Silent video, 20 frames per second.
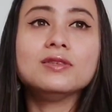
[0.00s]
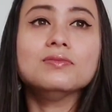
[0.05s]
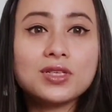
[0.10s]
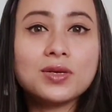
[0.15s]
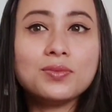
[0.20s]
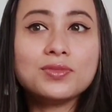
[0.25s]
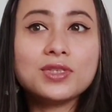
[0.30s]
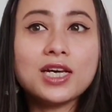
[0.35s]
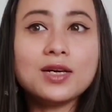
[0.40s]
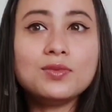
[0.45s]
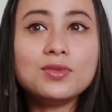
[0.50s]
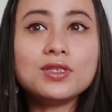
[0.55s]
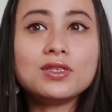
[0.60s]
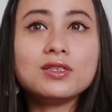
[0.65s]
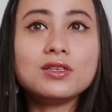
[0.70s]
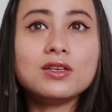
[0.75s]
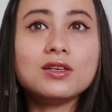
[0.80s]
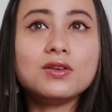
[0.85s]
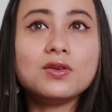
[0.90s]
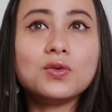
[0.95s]
Sometimes
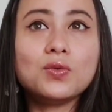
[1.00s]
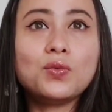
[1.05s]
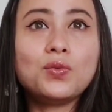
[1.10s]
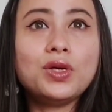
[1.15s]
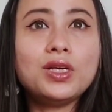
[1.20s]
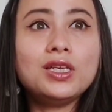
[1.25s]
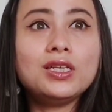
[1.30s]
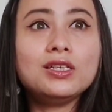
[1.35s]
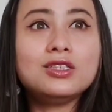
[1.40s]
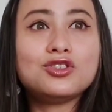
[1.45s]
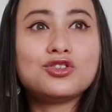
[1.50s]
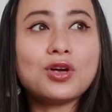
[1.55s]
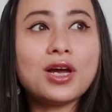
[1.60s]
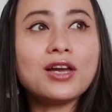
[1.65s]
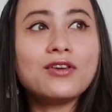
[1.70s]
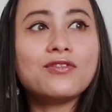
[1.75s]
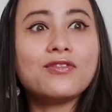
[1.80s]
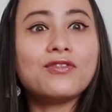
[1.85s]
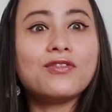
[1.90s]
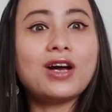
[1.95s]
we
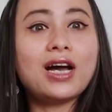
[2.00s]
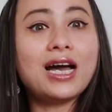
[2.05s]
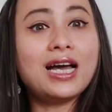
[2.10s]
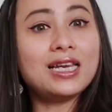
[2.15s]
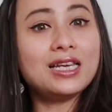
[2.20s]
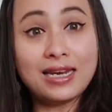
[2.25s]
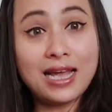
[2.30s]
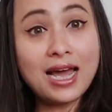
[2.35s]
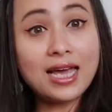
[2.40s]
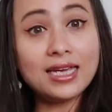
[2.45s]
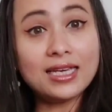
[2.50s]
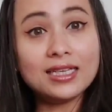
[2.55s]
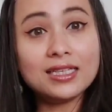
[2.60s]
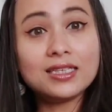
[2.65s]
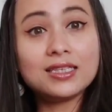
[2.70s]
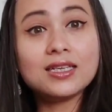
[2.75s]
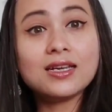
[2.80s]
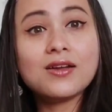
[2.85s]
drive at night.